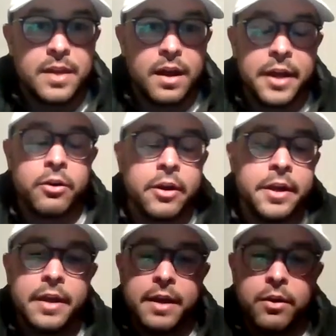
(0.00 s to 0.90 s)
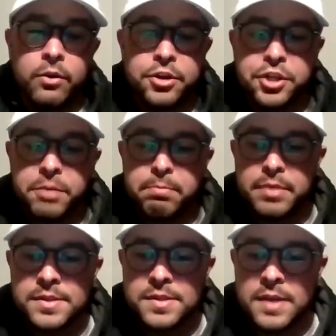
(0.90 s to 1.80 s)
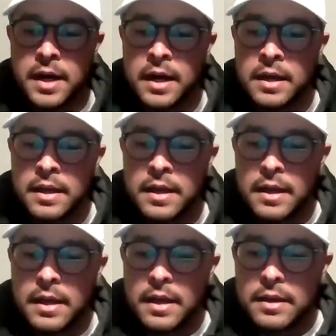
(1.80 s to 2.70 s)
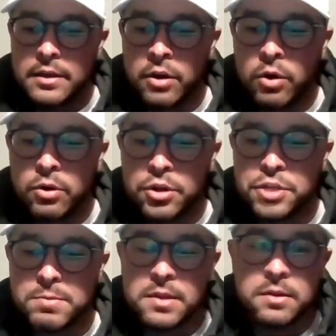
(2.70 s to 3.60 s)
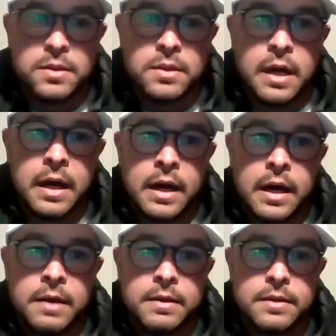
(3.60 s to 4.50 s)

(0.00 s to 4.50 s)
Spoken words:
I agree. And ownership is, ownership's a little, I